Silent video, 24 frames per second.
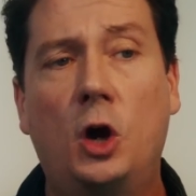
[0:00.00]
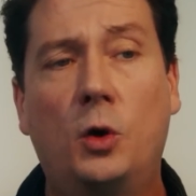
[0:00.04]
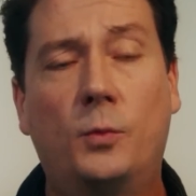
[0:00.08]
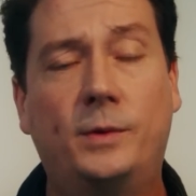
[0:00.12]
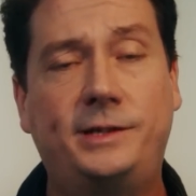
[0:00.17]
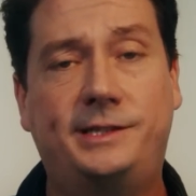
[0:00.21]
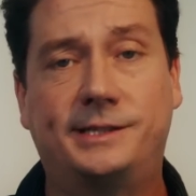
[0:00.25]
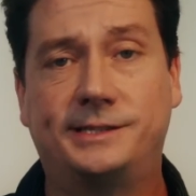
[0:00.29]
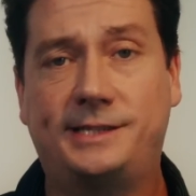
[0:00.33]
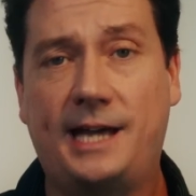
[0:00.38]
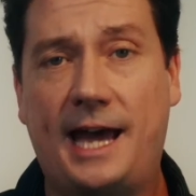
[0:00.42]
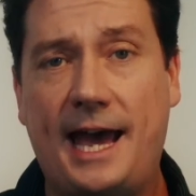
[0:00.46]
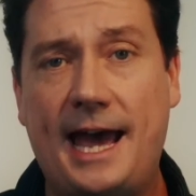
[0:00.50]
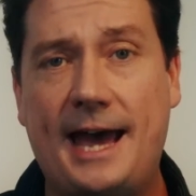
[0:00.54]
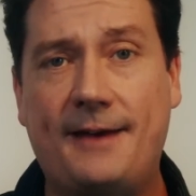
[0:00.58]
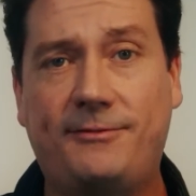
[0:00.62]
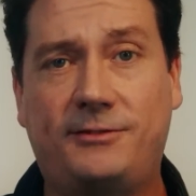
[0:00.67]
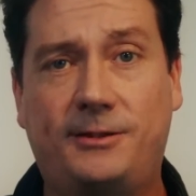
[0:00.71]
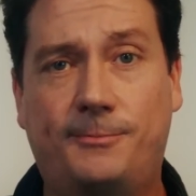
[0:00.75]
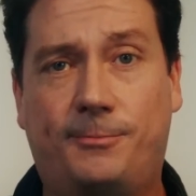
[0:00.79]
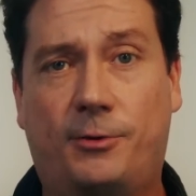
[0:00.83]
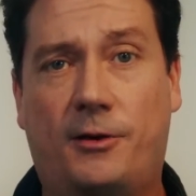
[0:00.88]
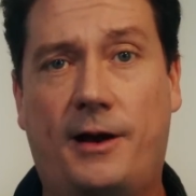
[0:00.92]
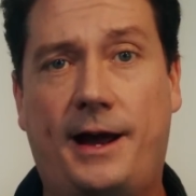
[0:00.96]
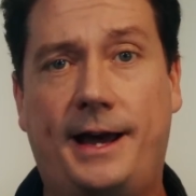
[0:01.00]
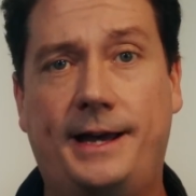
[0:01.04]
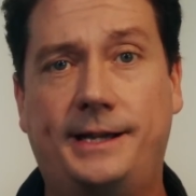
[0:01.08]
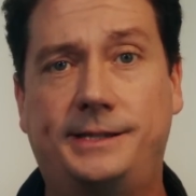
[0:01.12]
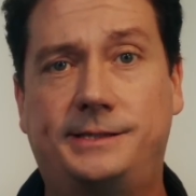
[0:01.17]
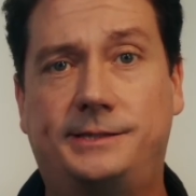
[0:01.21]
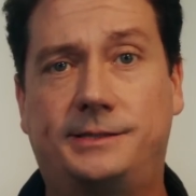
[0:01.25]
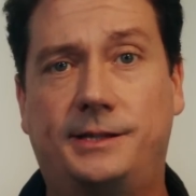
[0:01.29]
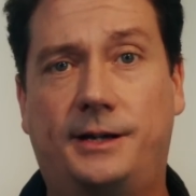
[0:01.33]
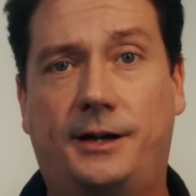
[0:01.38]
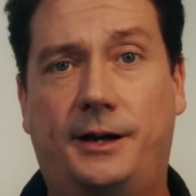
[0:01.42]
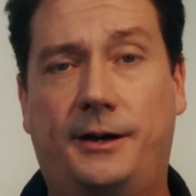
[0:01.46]
which is half the
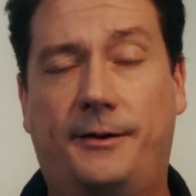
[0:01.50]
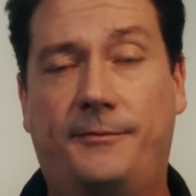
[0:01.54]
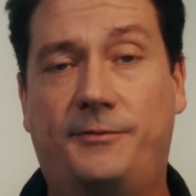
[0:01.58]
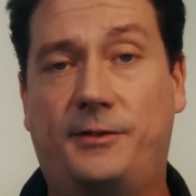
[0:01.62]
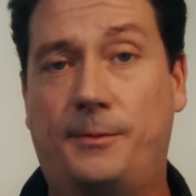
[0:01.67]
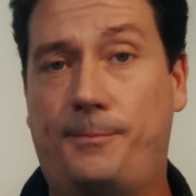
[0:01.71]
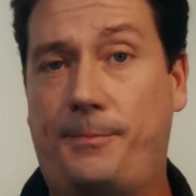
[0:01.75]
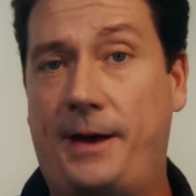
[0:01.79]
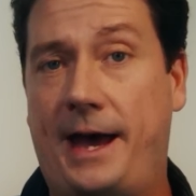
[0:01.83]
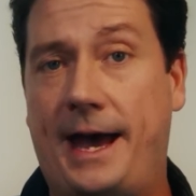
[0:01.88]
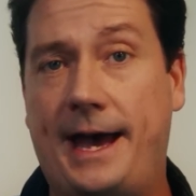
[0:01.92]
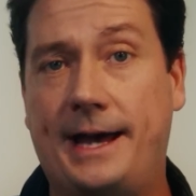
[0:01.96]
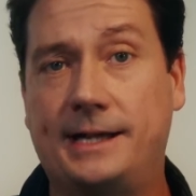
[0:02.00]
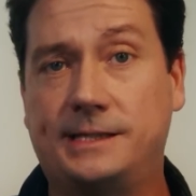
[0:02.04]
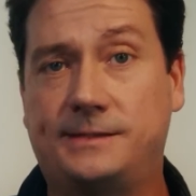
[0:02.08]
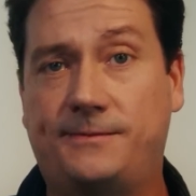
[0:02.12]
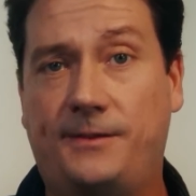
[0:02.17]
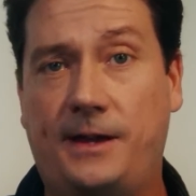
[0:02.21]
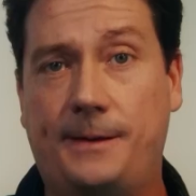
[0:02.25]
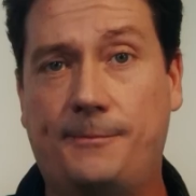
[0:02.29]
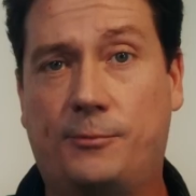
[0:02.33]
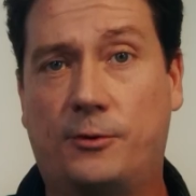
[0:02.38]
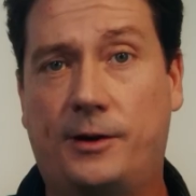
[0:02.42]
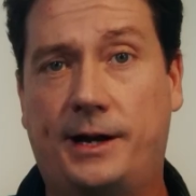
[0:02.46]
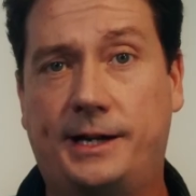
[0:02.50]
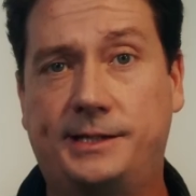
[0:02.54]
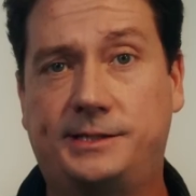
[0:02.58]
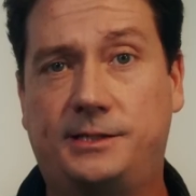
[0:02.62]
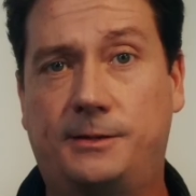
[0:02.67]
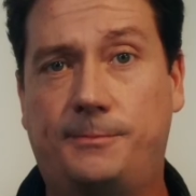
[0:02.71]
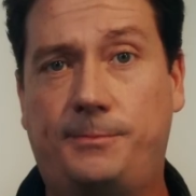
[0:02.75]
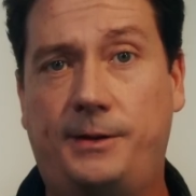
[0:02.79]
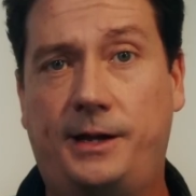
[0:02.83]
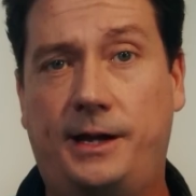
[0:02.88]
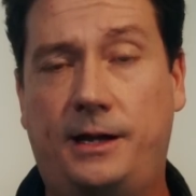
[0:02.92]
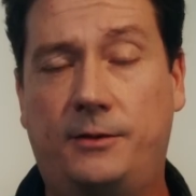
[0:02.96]
price of the PAX
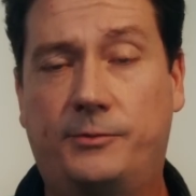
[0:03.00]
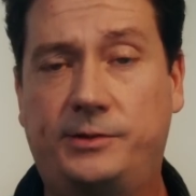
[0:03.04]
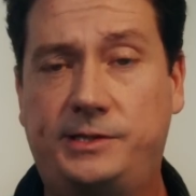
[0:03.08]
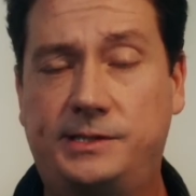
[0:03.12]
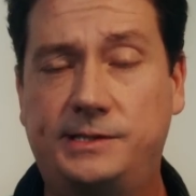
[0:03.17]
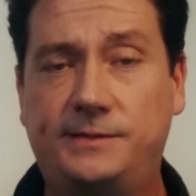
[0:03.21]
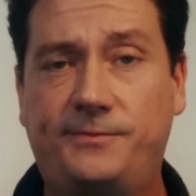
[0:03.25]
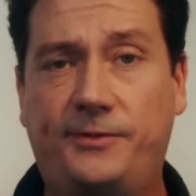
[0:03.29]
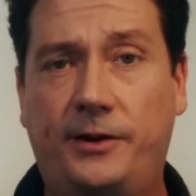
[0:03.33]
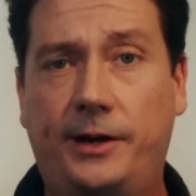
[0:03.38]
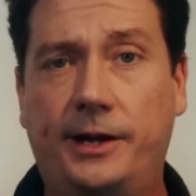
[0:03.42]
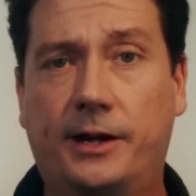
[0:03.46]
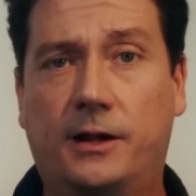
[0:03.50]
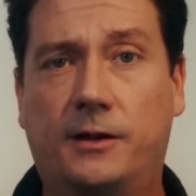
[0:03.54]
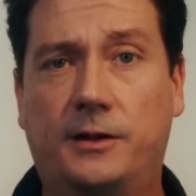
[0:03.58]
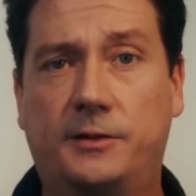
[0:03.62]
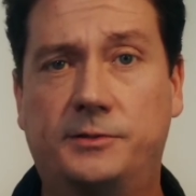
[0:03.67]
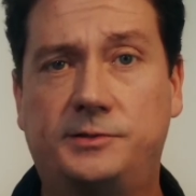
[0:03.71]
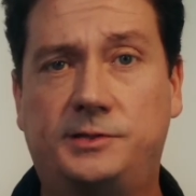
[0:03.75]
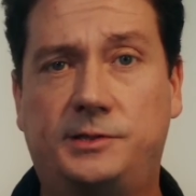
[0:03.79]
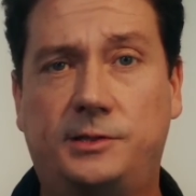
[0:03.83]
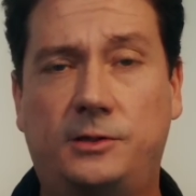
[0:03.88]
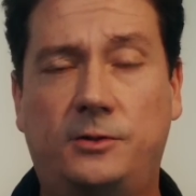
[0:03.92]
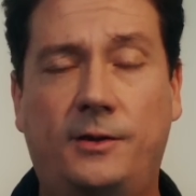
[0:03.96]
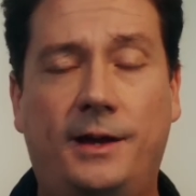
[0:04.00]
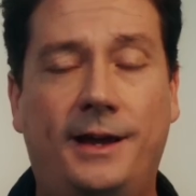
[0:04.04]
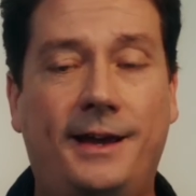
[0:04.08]
vaporizer pen, which is very close to.